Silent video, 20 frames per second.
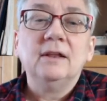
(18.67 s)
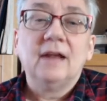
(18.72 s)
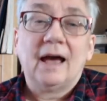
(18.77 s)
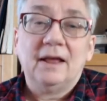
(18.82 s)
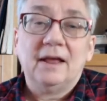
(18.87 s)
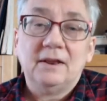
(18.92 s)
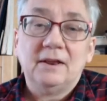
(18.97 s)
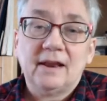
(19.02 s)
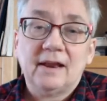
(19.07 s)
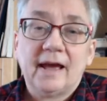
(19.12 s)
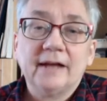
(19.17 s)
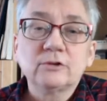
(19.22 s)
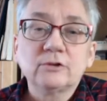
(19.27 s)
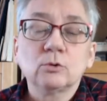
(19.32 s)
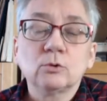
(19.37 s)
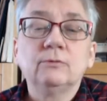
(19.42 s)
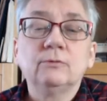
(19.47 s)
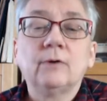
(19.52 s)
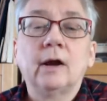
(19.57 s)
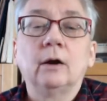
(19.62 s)
a
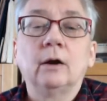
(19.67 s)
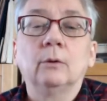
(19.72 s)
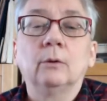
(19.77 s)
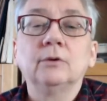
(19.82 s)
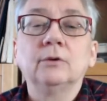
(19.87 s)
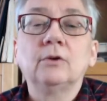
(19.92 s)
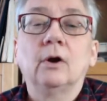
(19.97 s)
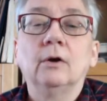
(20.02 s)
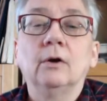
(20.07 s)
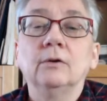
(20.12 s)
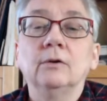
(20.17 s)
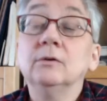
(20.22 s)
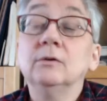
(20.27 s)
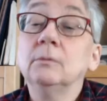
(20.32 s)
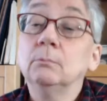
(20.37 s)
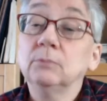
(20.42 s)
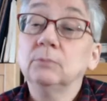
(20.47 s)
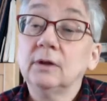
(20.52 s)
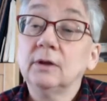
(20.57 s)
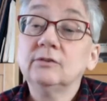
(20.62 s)
natural fire retardant,
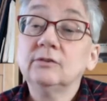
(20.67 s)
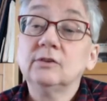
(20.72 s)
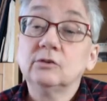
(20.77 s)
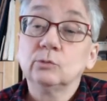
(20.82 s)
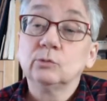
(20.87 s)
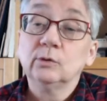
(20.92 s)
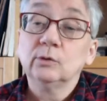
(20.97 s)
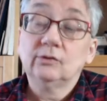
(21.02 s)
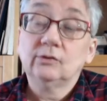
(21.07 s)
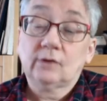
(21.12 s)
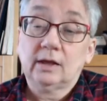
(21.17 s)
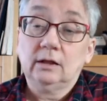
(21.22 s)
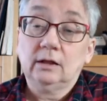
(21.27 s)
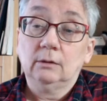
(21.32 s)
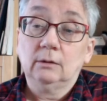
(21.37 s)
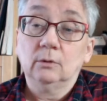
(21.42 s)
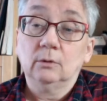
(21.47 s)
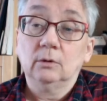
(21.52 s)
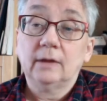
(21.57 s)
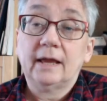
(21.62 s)
plus it's
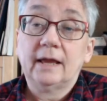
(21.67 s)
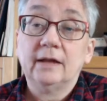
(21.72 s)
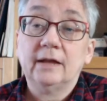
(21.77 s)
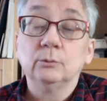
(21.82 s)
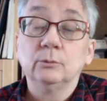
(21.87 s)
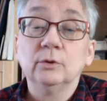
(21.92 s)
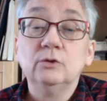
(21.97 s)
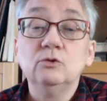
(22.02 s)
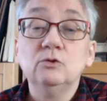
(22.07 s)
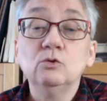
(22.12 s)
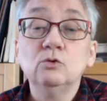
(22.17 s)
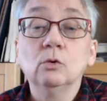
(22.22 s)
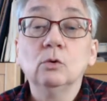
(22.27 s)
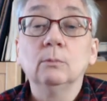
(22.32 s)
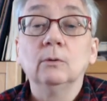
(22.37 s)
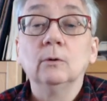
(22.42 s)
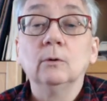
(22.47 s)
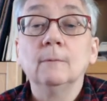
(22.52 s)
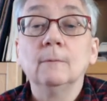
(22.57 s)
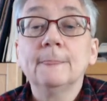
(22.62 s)
recyclable and
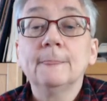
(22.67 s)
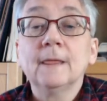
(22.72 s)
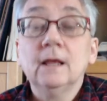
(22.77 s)
renewable.